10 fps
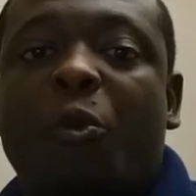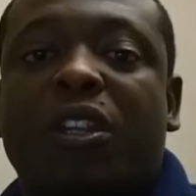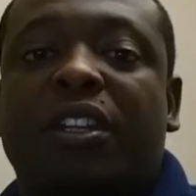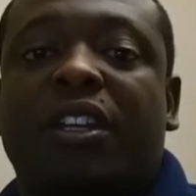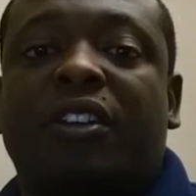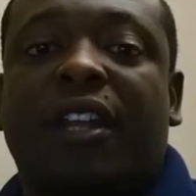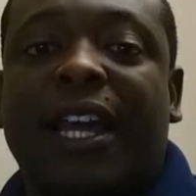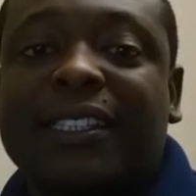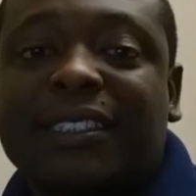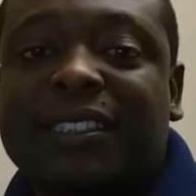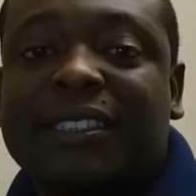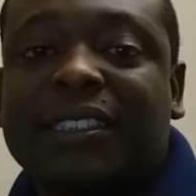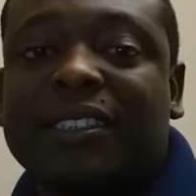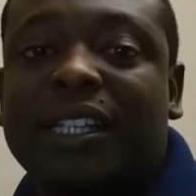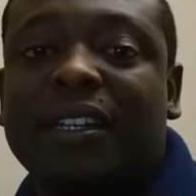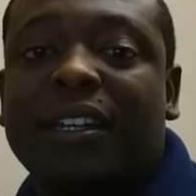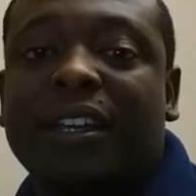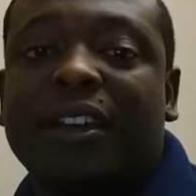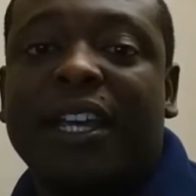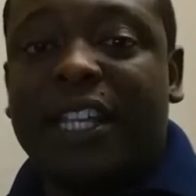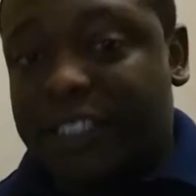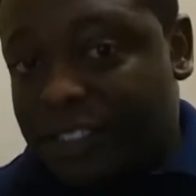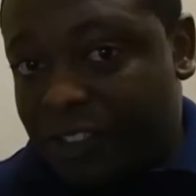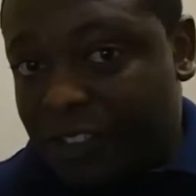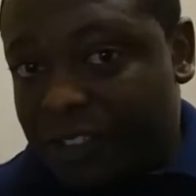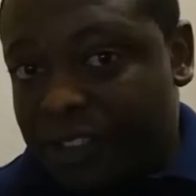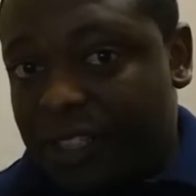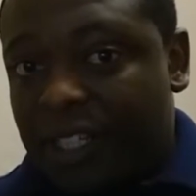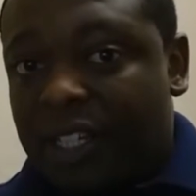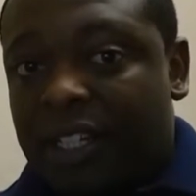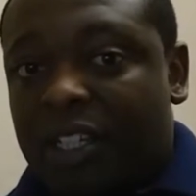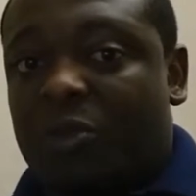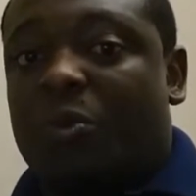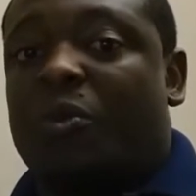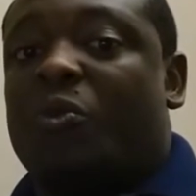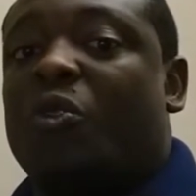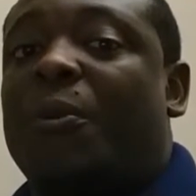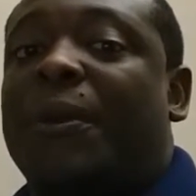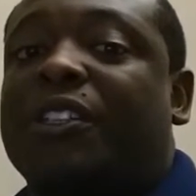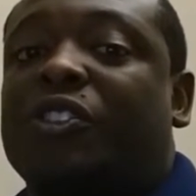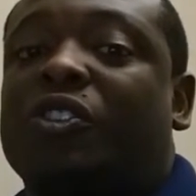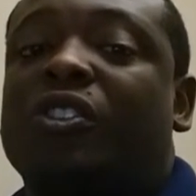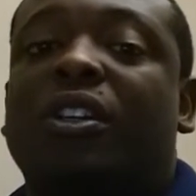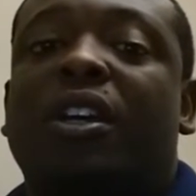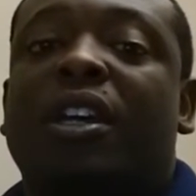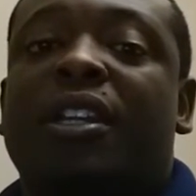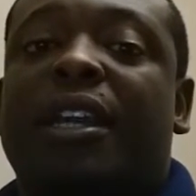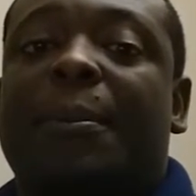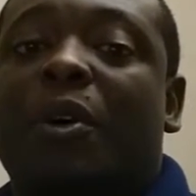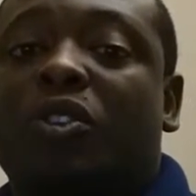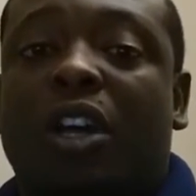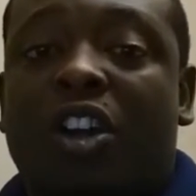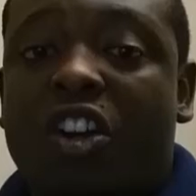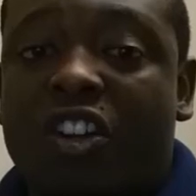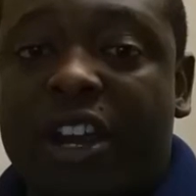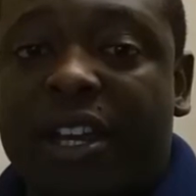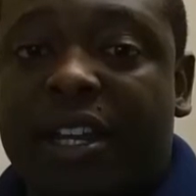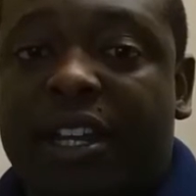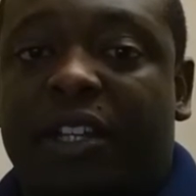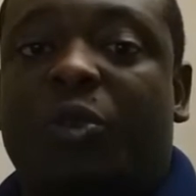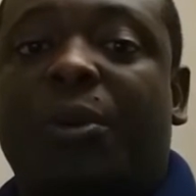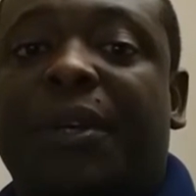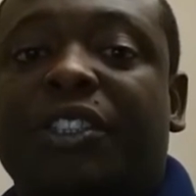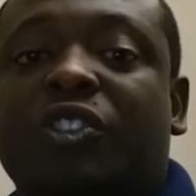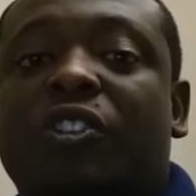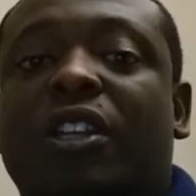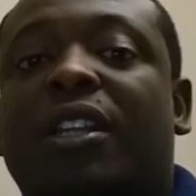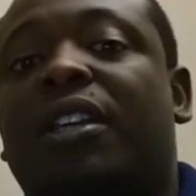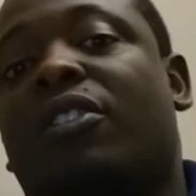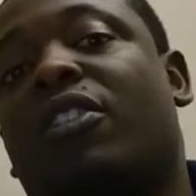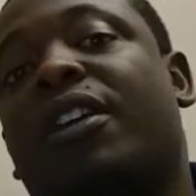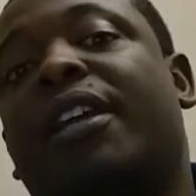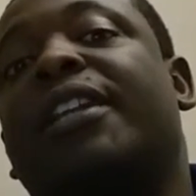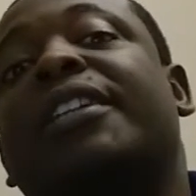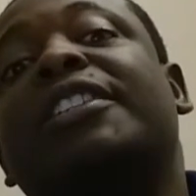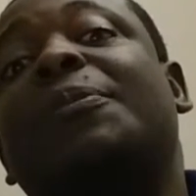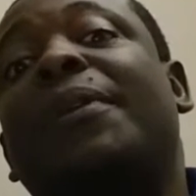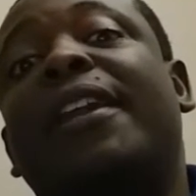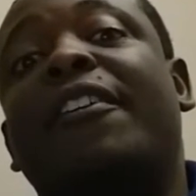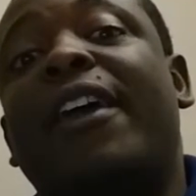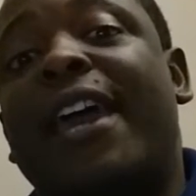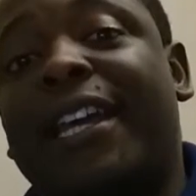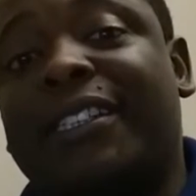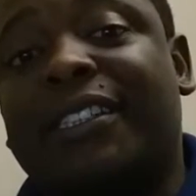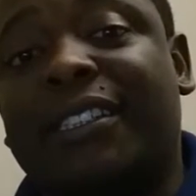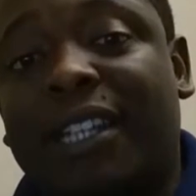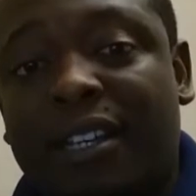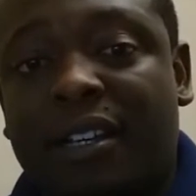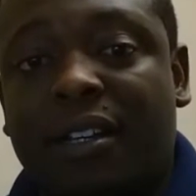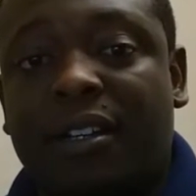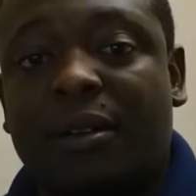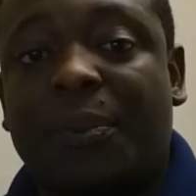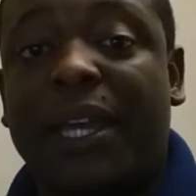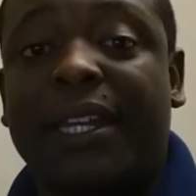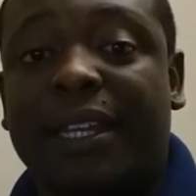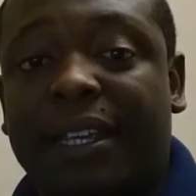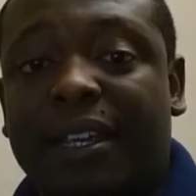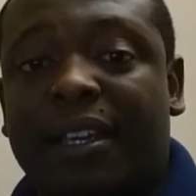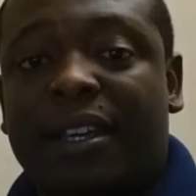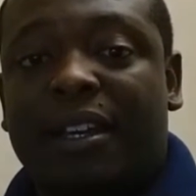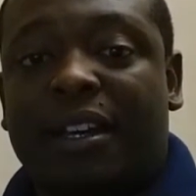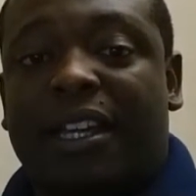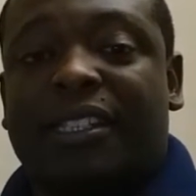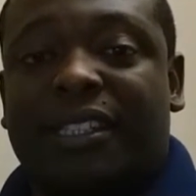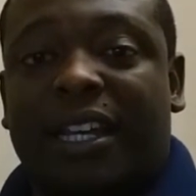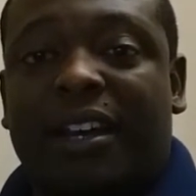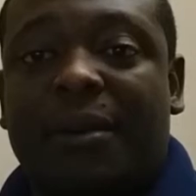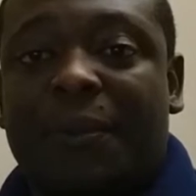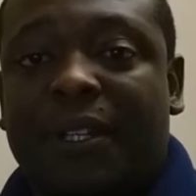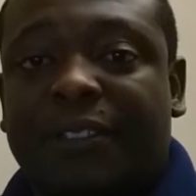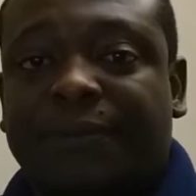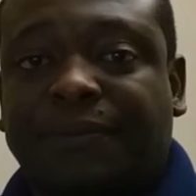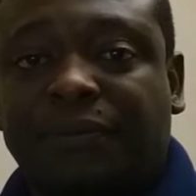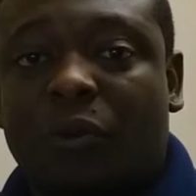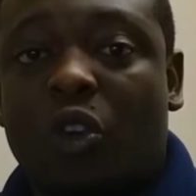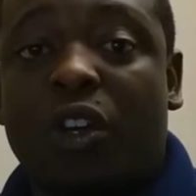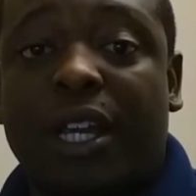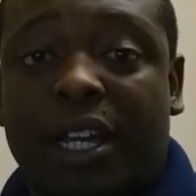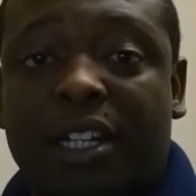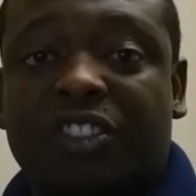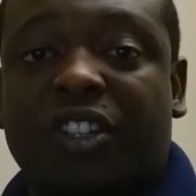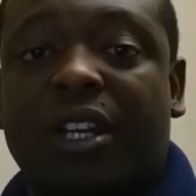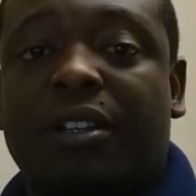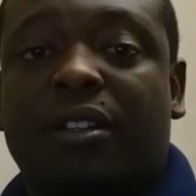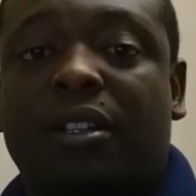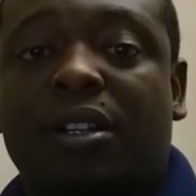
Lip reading: whether they're licensed and they're insured. You want to make sure that both are current, and you want to make sure that there aren't any disciplinary actions pending against that company or that contractor.